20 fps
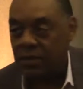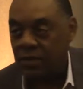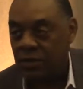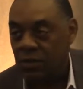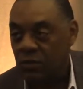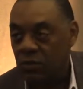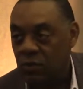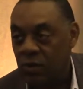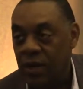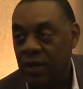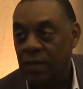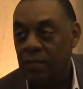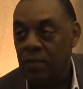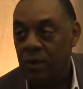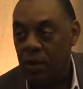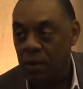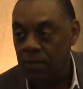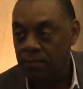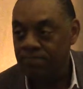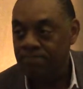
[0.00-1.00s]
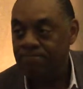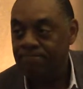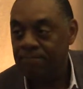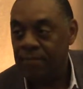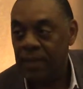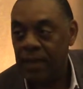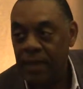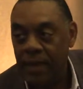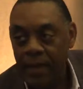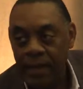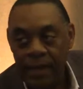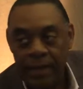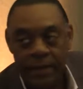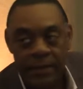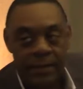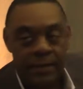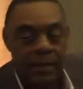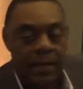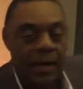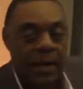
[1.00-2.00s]
So try them all,
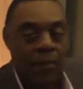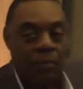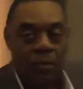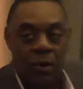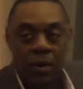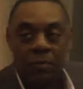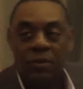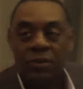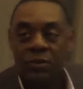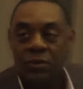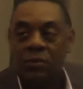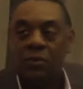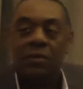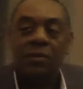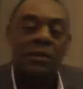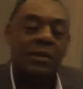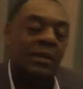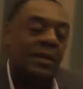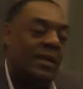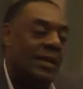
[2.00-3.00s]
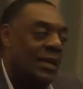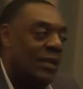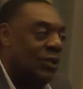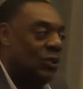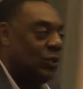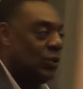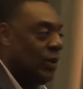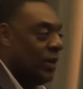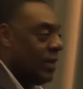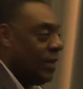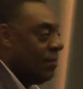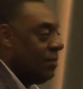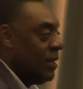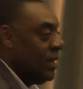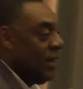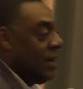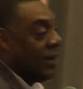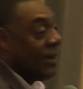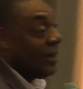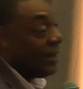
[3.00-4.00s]
and I promise you'll enjoy them.
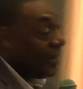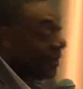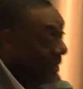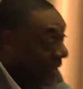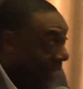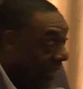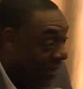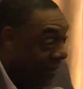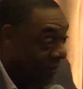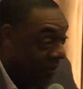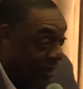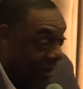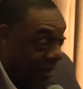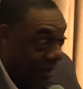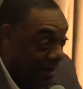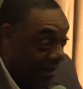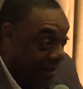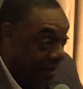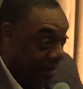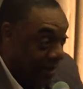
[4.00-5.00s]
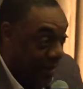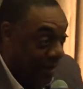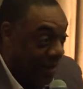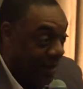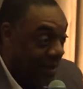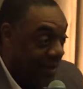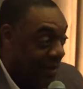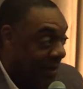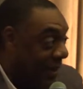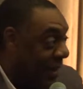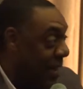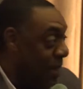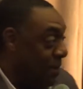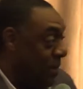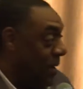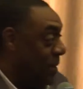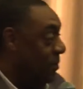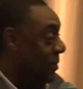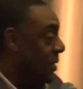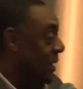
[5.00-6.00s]
Thank you, Katie, and the
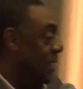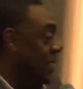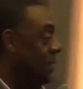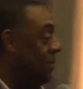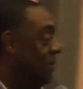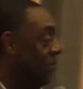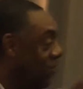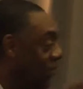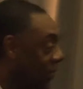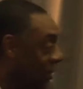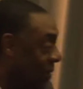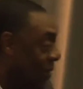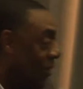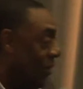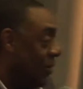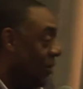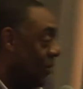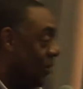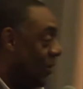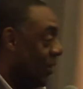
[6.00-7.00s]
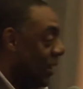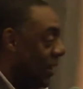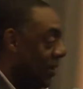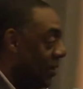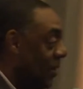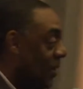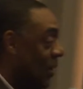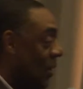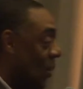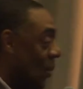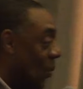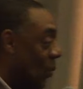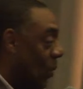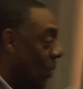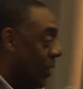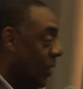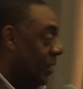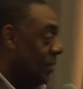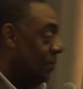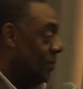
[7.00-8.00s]
KPM team for all your great
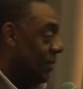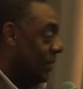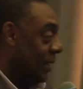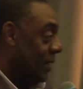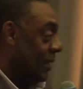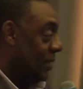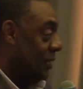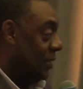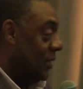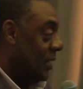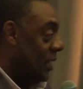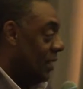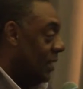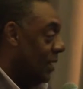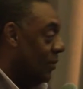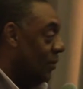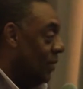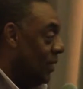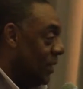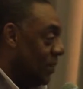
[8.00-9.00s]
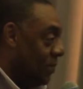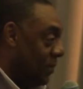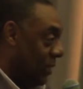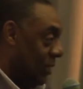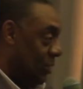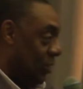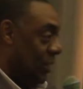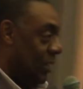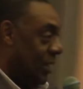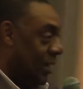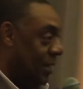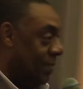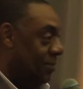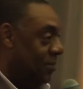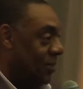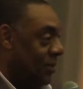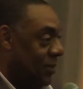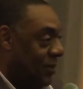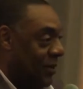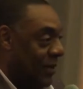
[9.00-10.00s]
work in putting this on. I really appreciate it. It
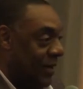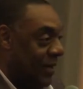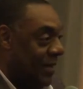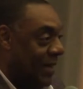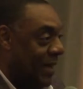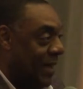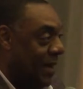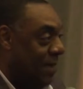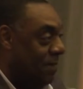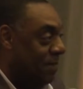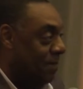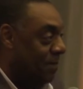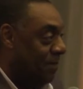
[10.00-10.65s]
was a great day.